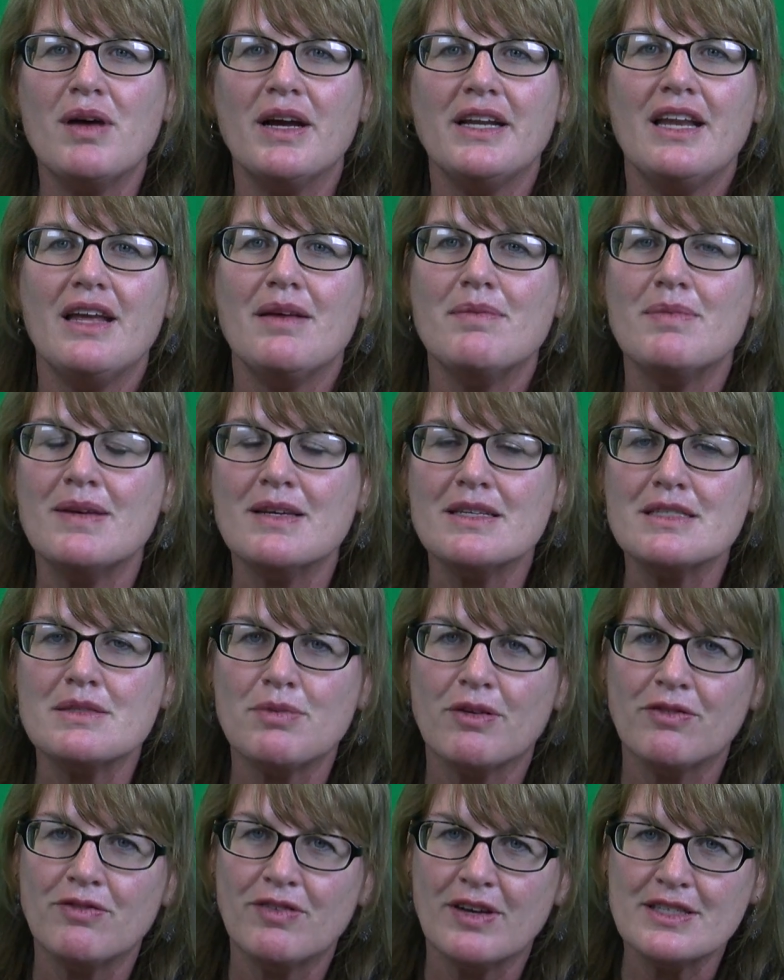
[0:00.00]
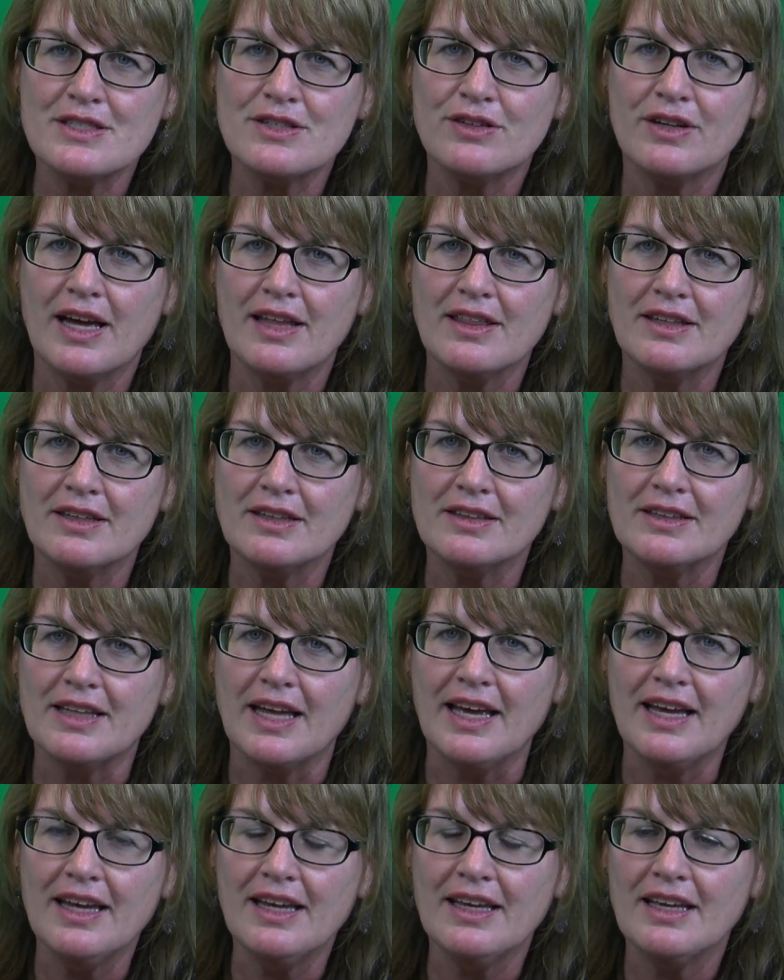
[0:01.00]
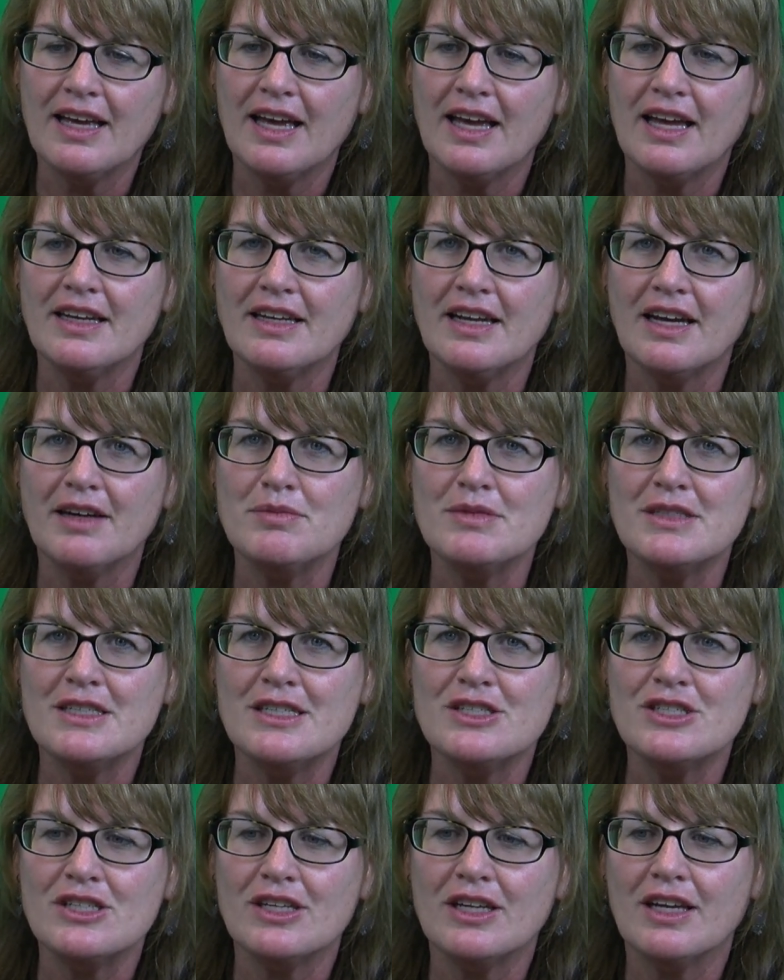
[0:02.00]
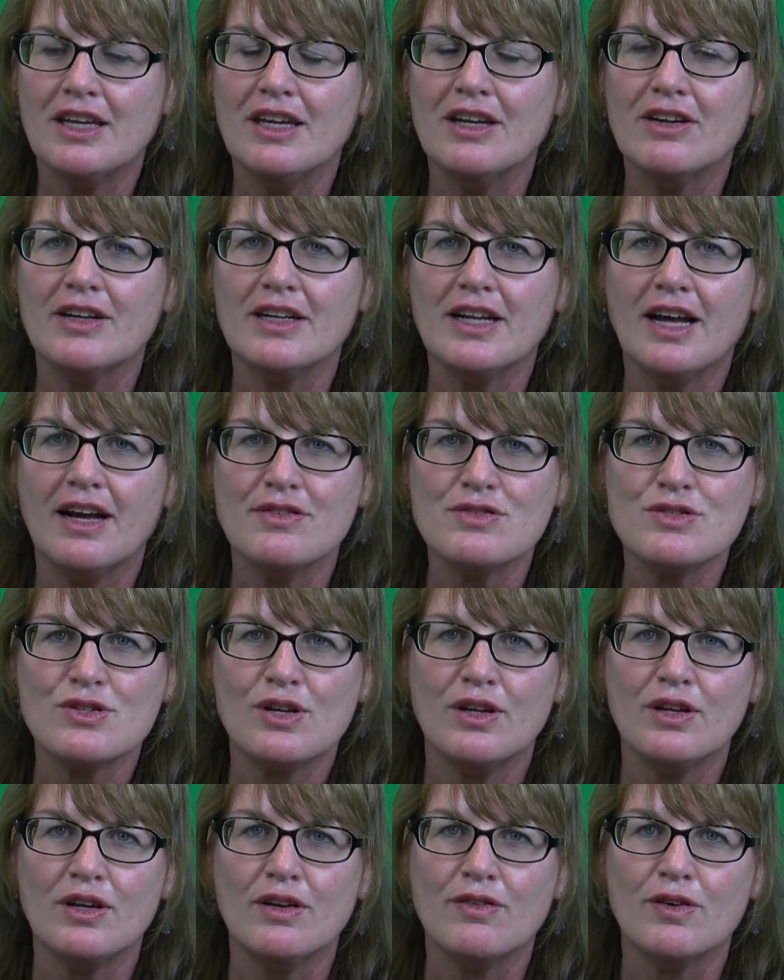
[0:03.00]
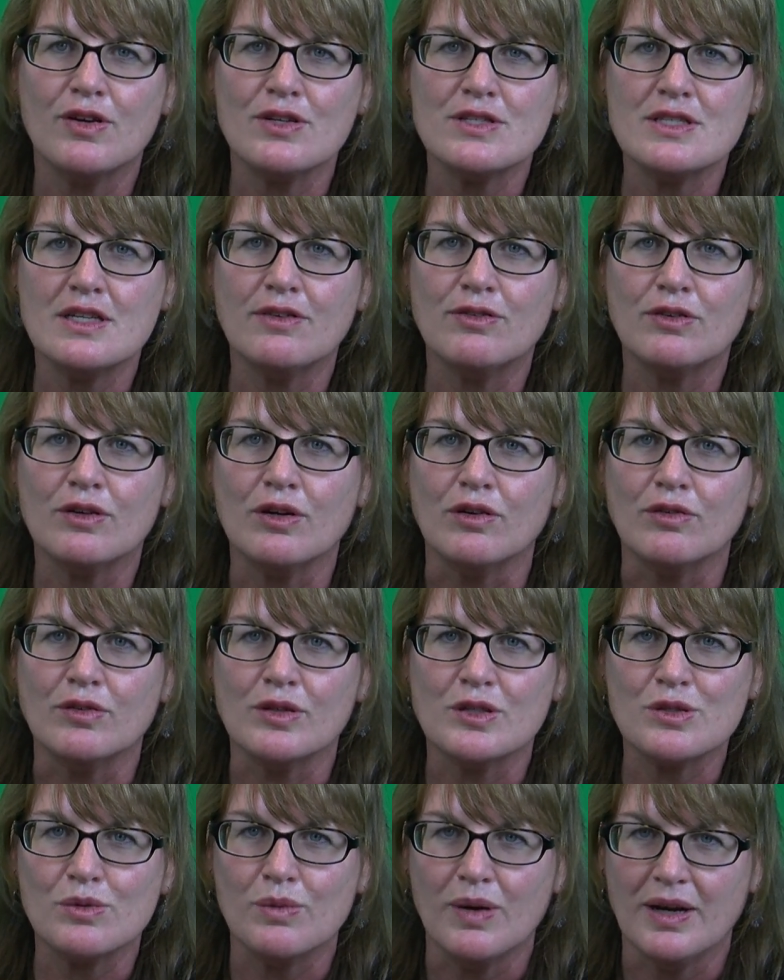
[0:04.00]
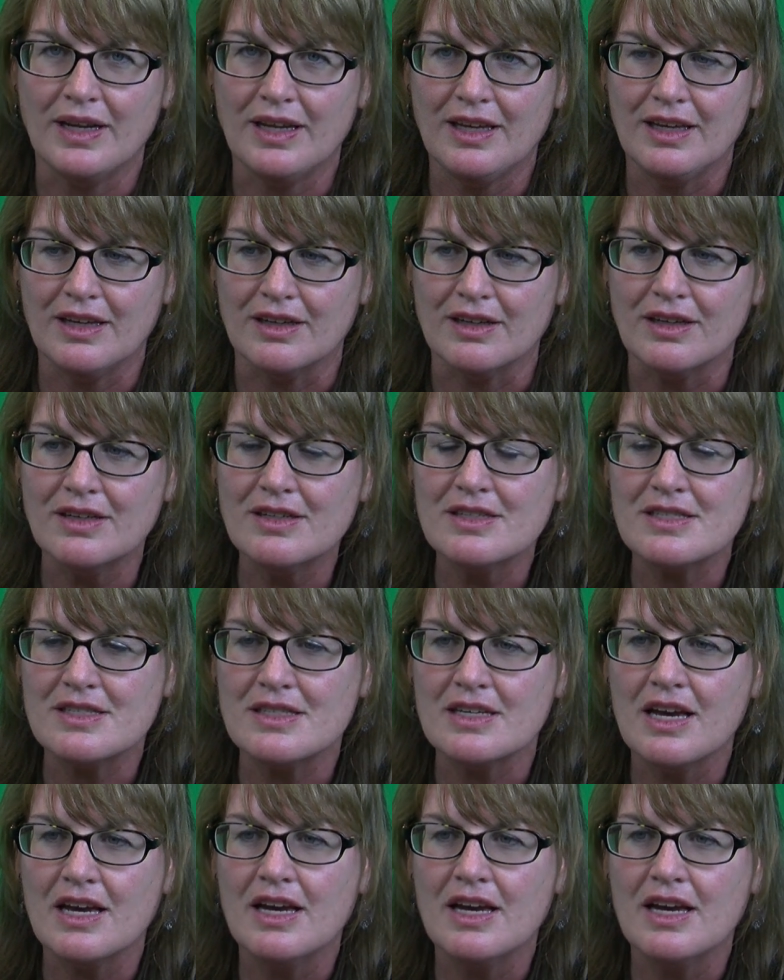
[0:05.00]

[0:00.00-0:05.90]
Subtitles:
My name is Professor Ethna Lay, and I'm teaching here at Hofstra University for over 20 years.